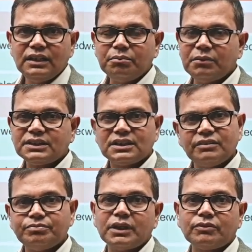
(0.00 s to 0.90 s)
must
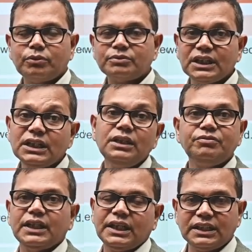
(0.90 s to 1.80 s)
have performed
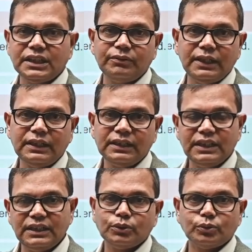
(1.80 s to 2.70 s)
significantly well
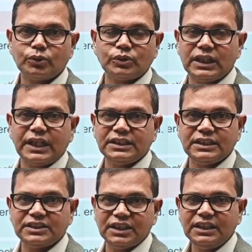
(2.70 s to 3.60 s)
in
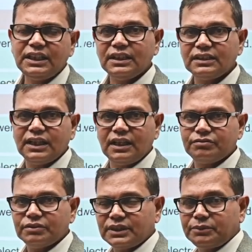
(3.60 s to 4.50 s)
2019 JEE, and they
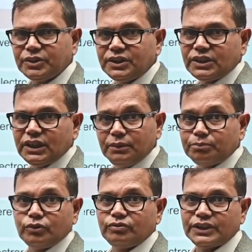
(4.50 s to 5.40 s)
have substantially
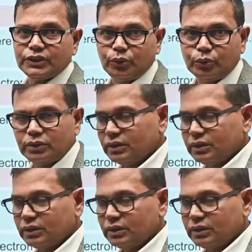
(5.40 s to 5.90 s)
improved their score.